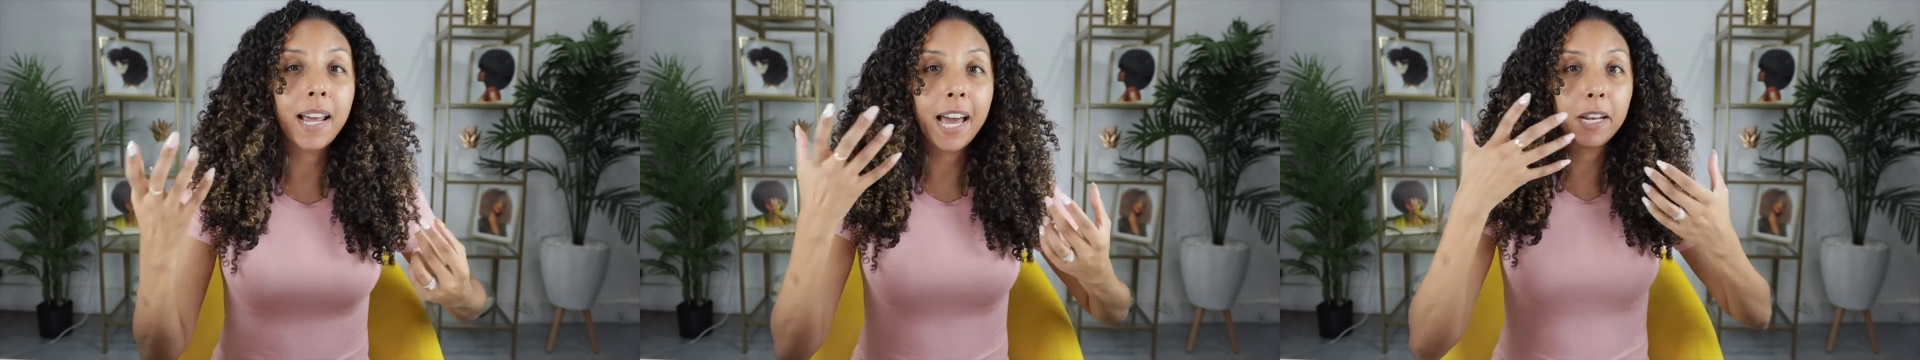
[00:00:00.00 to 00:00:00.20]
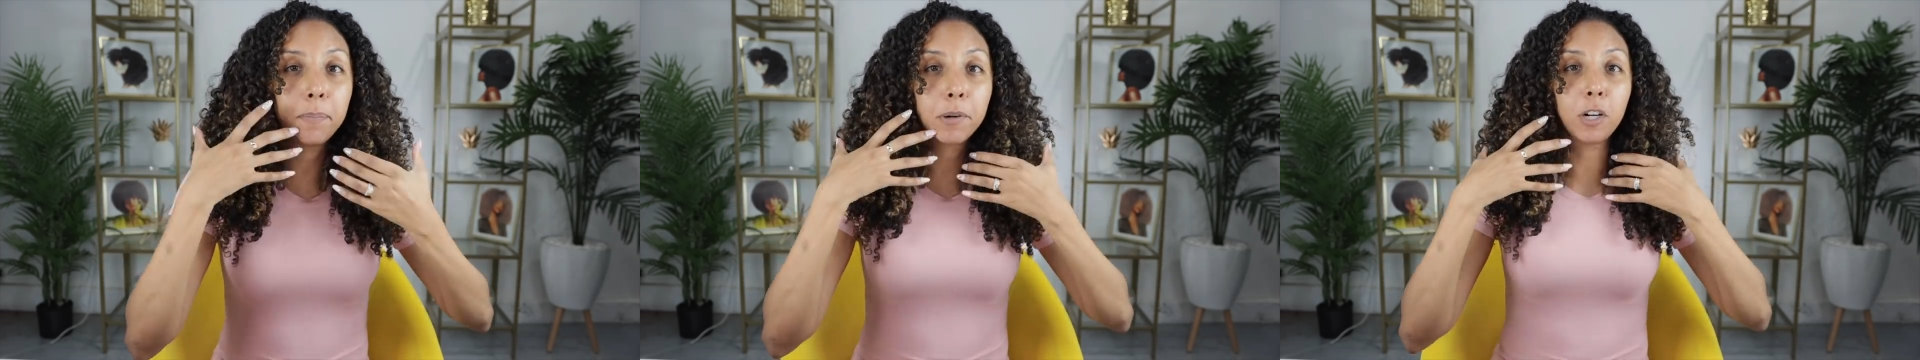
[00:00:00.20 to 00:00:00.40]
I
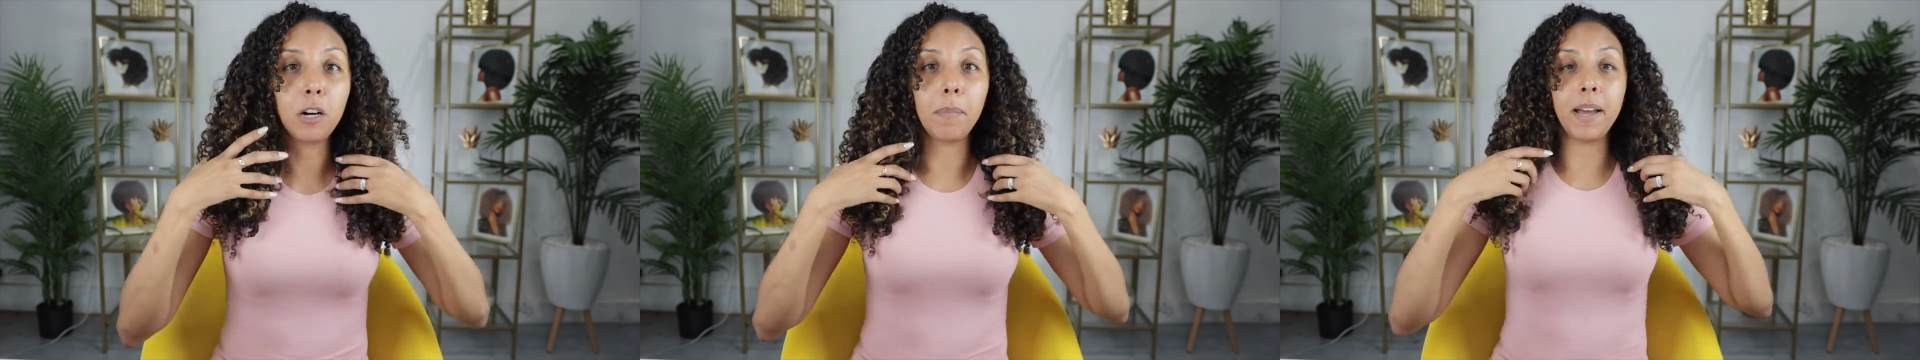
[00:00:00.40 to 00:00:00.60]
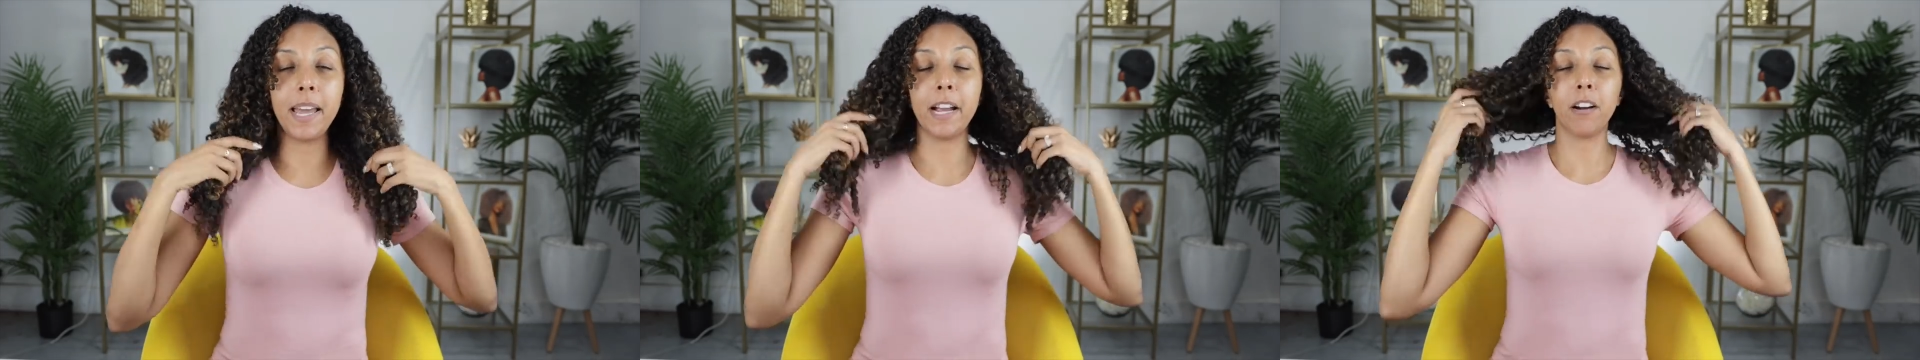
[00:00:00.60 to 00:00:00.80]
had to put all
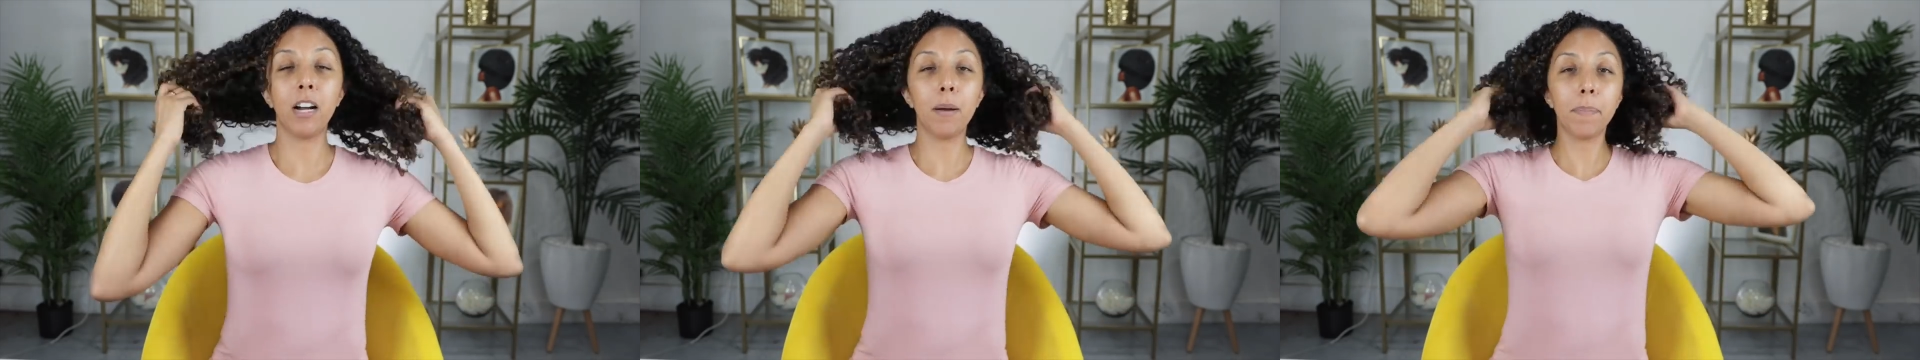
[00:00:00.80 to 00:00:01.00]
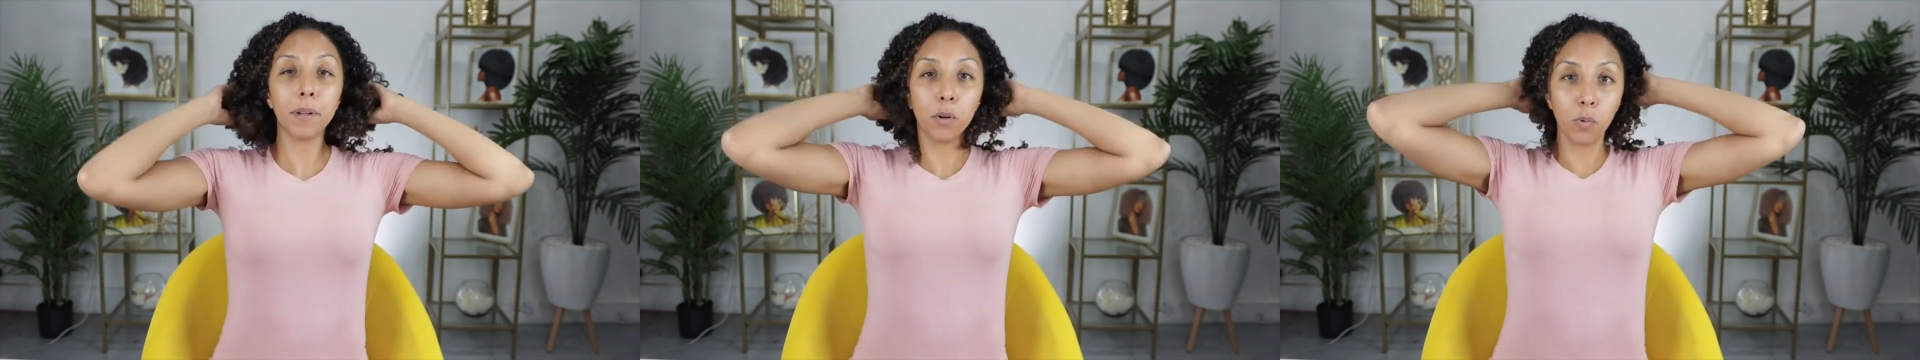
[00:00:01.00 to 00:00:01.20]
my hair
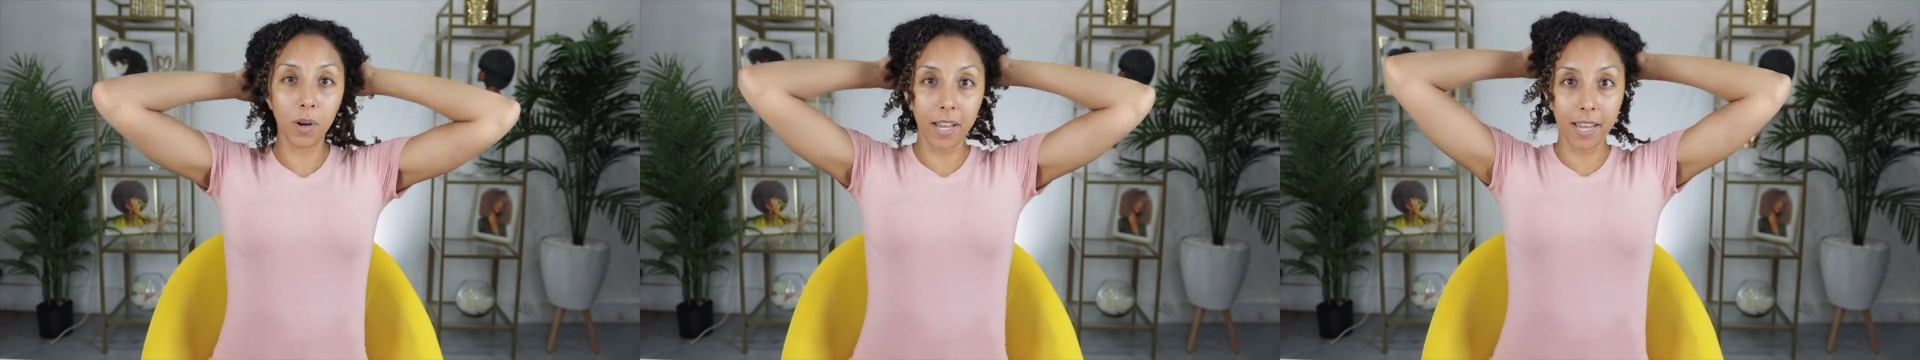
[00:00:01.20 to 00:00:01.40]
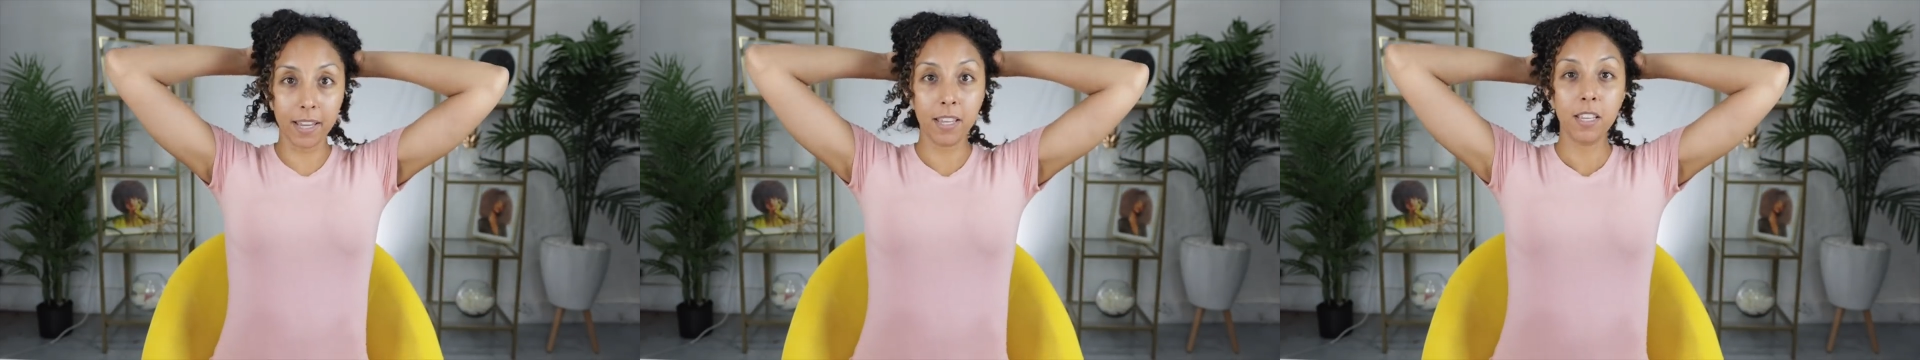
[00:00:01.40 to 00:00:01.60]
up and
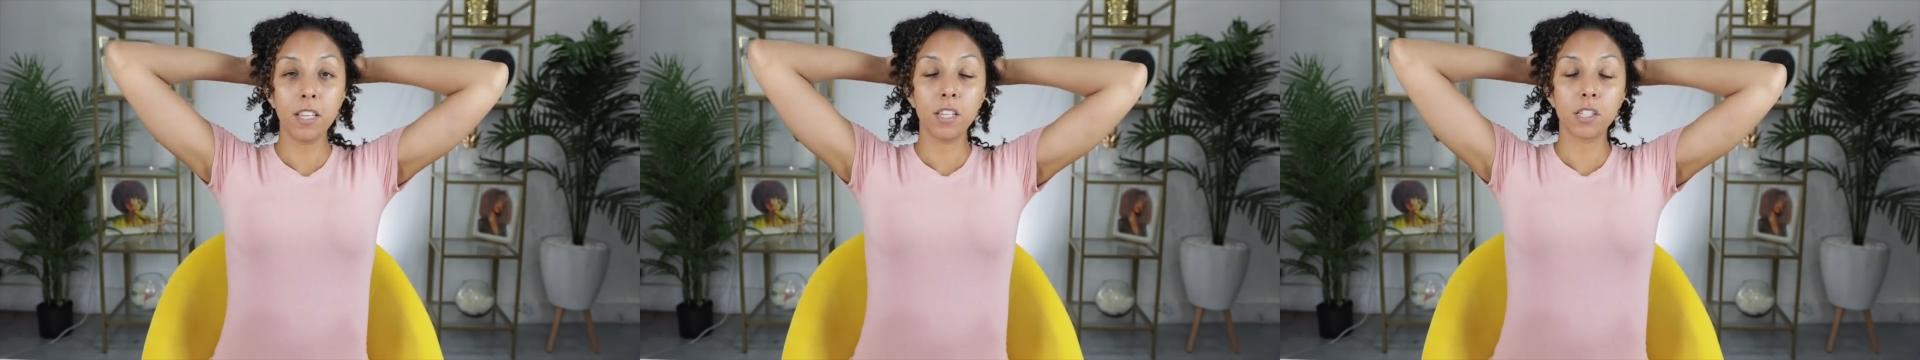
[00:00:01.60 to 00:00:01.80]
away